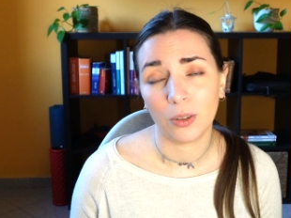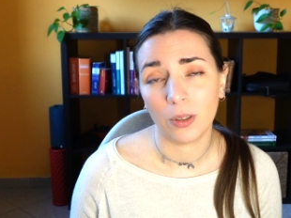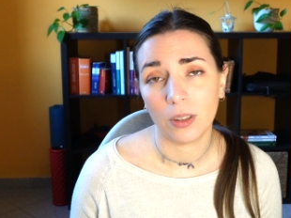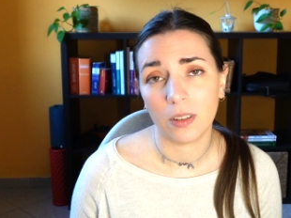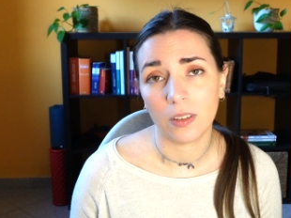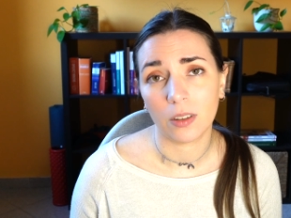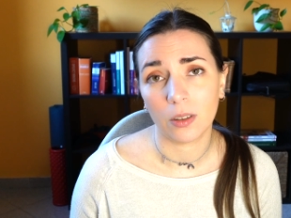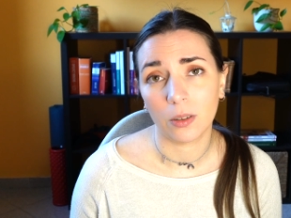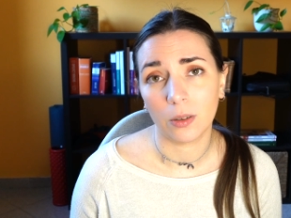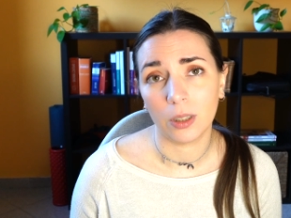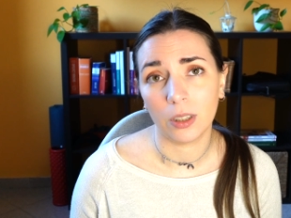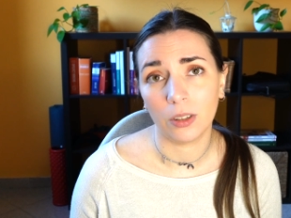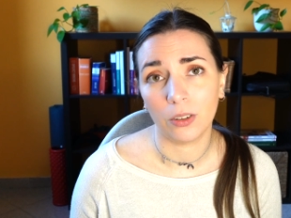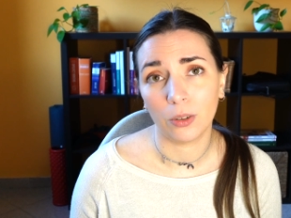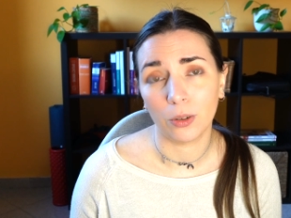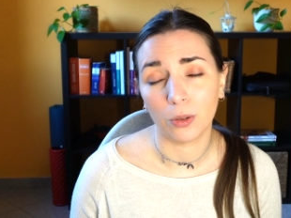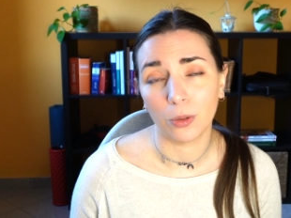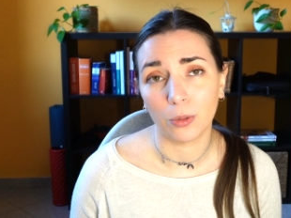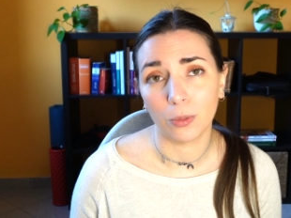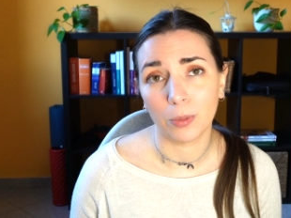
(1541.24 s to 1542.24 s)
it's going
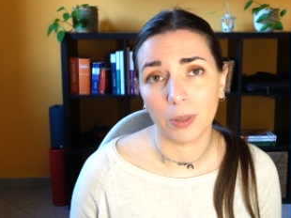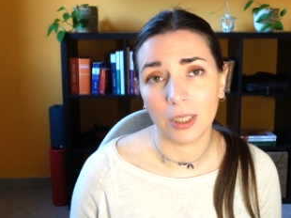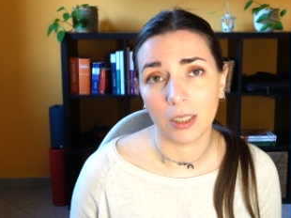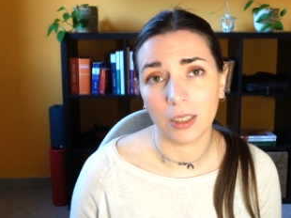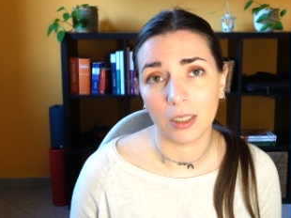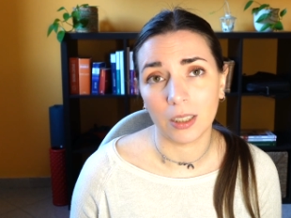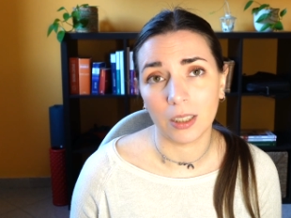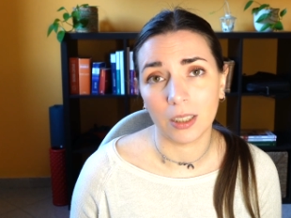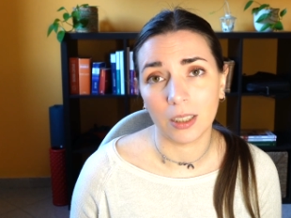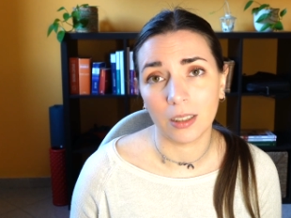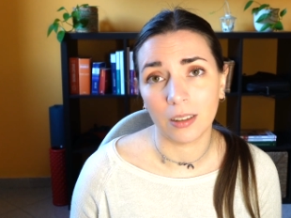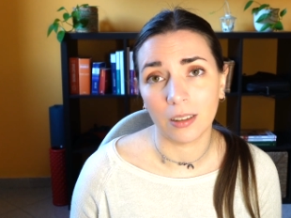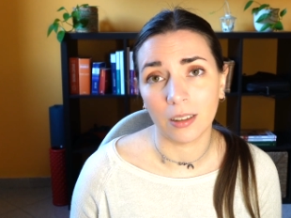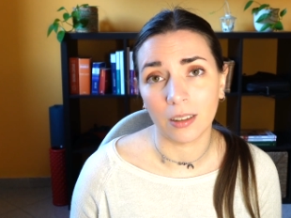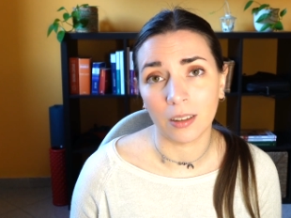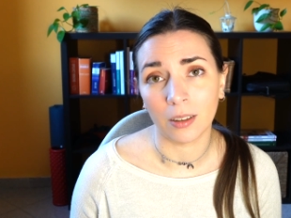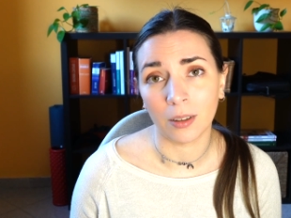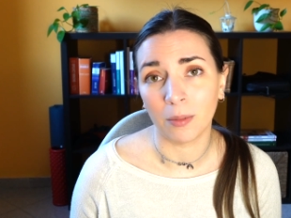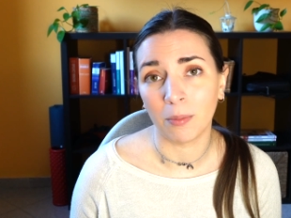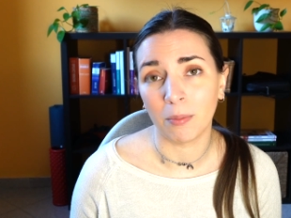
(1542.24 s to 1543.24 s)
to be in
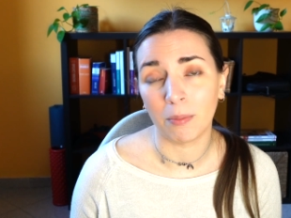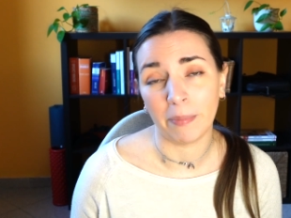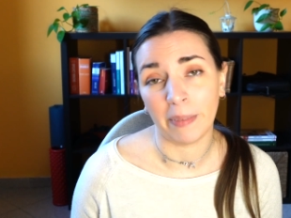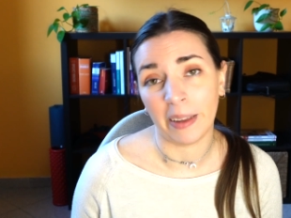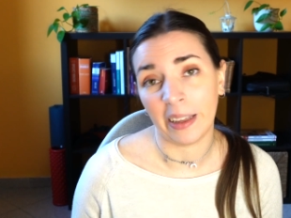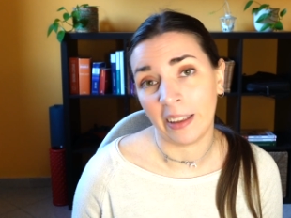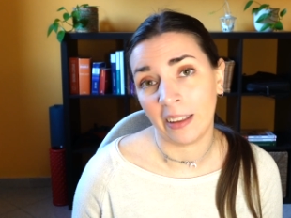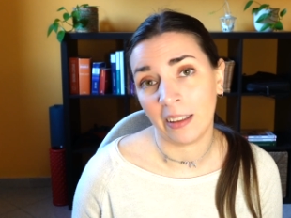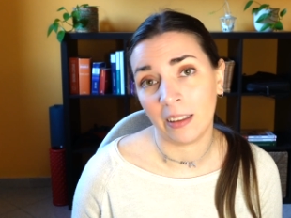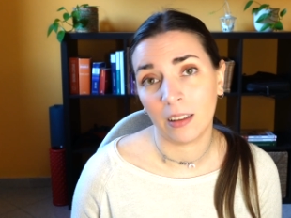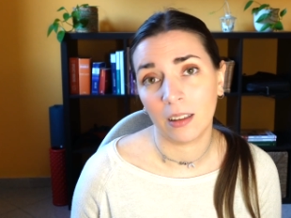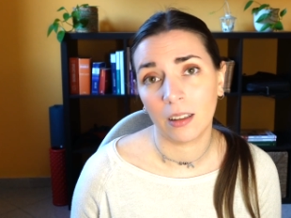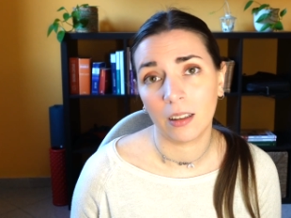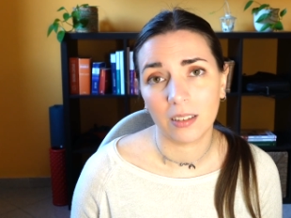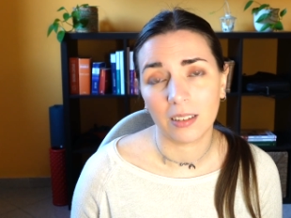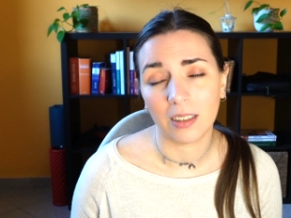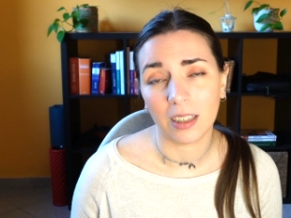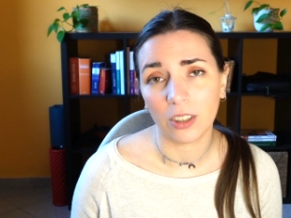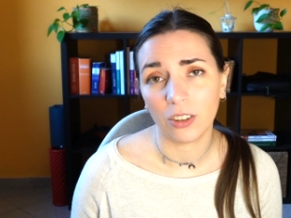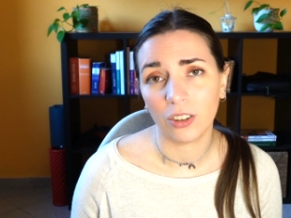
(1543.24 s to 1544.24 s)
the meh
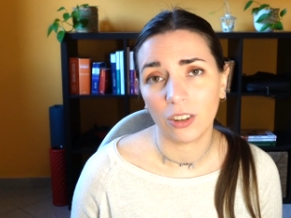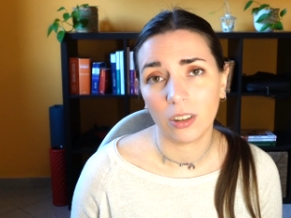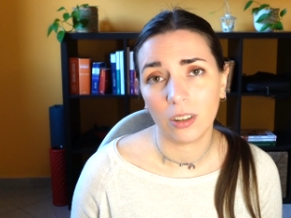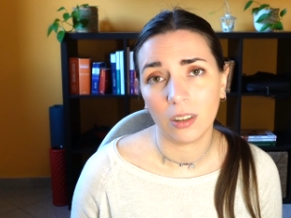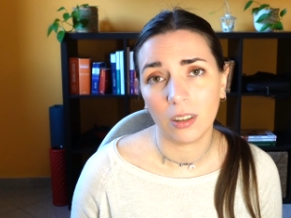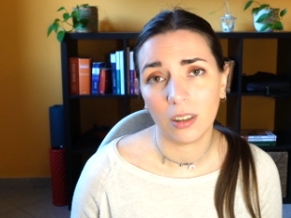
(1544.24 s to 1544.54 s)
section.